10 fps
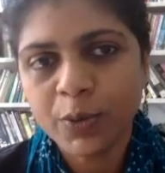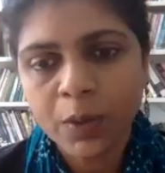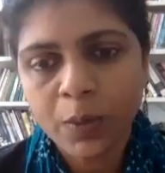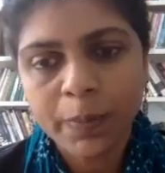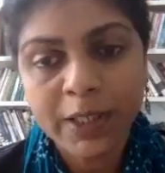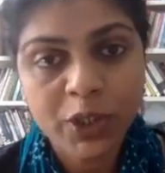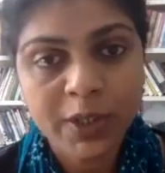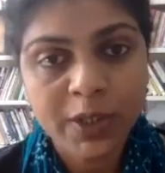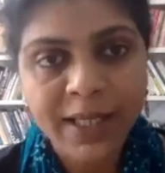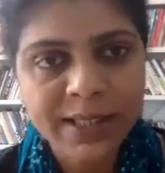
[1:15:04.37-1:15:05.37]

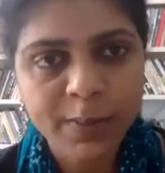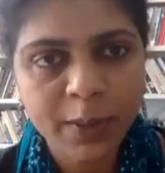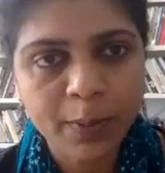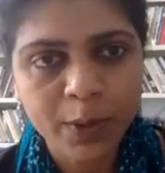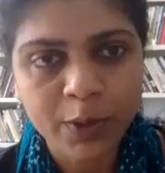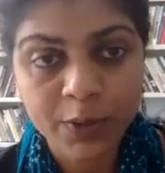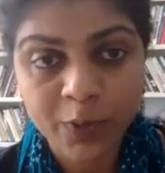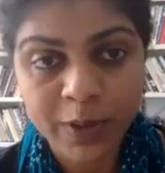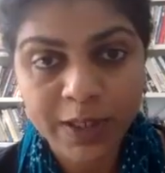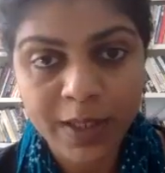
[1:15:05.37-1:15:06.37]
pressurize people
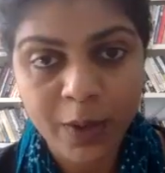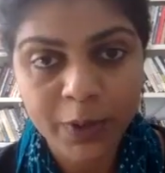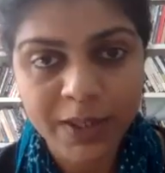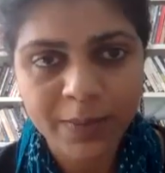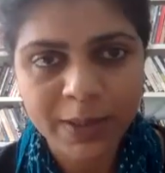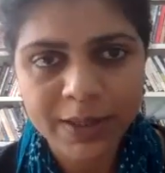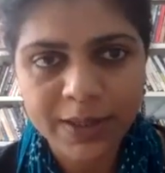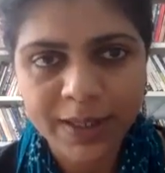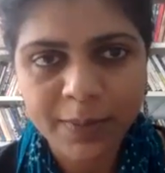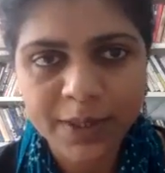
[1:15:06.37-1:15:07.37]
for an outcome, at the
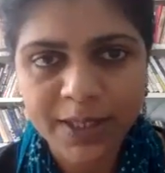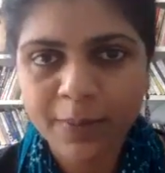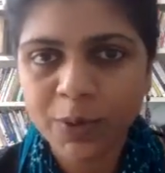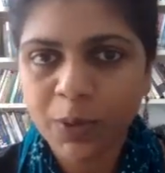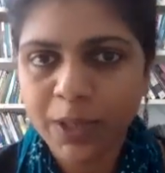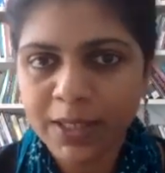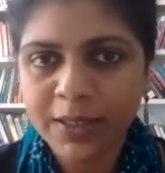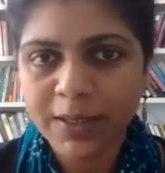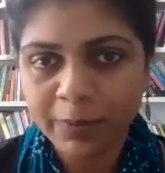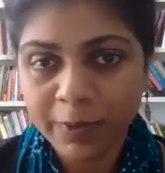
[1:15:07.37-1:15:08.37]
same time to
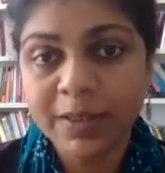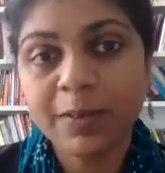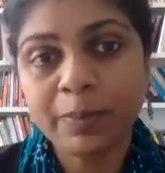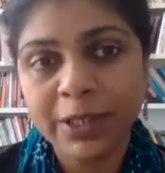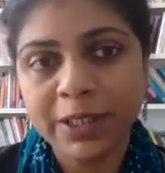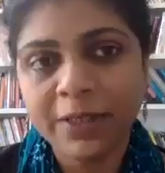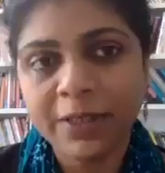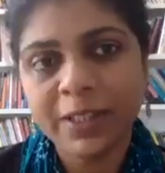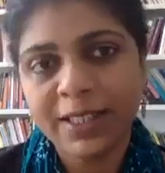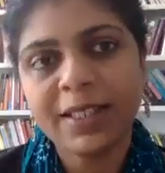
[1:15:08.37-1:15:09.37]
be
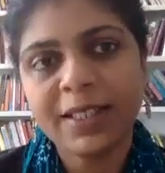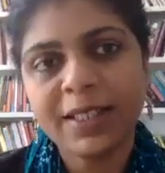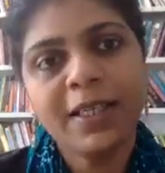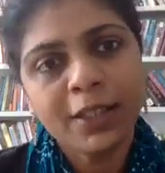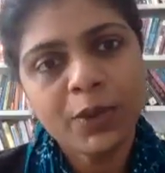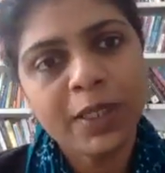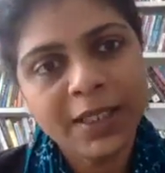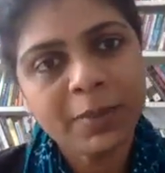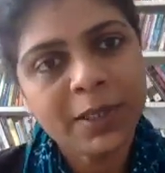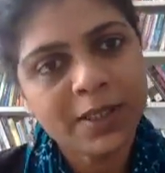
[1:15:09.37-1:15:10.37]
within your
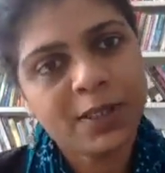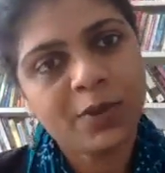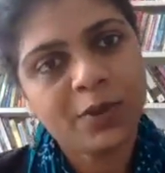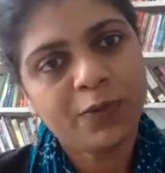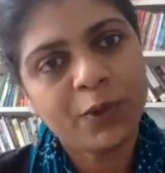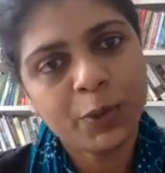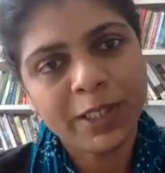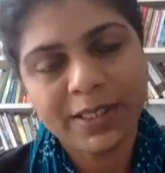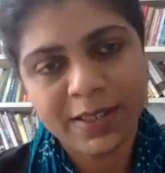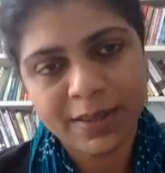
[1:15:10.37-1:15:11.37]
limits of
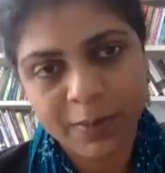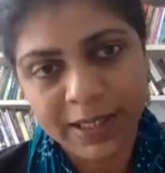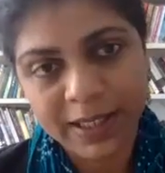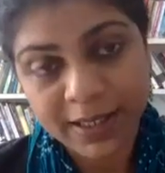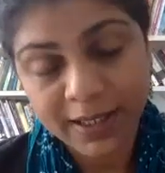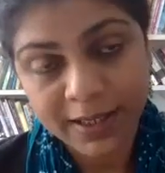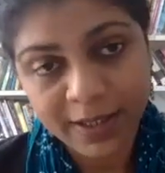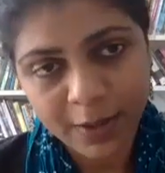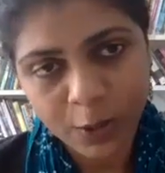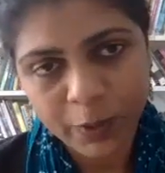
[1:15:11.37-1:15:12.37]
doing something in an
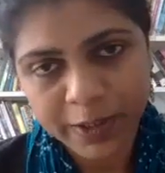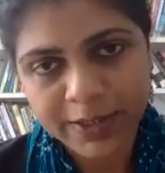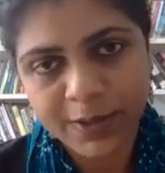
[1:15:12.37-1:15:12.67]
ethical way.